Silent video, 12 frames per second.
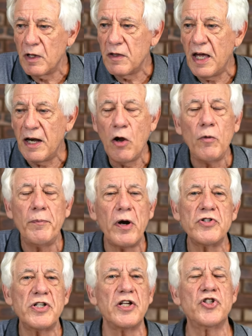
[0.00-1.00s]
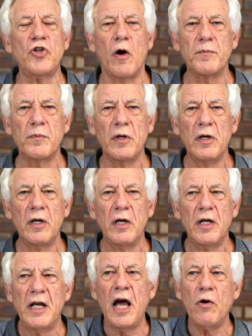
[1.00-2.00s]
that whole process stops.
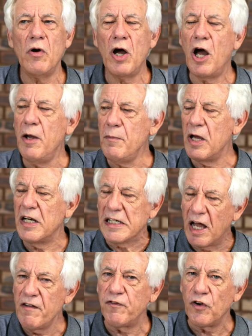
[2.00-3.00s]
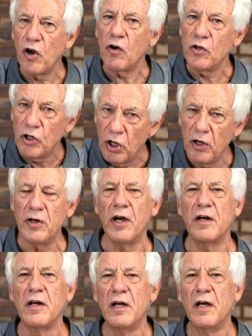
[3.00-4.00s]
Now, I'm a lifelong
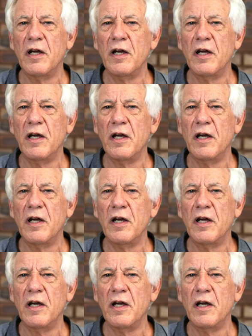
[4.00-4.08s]
learner.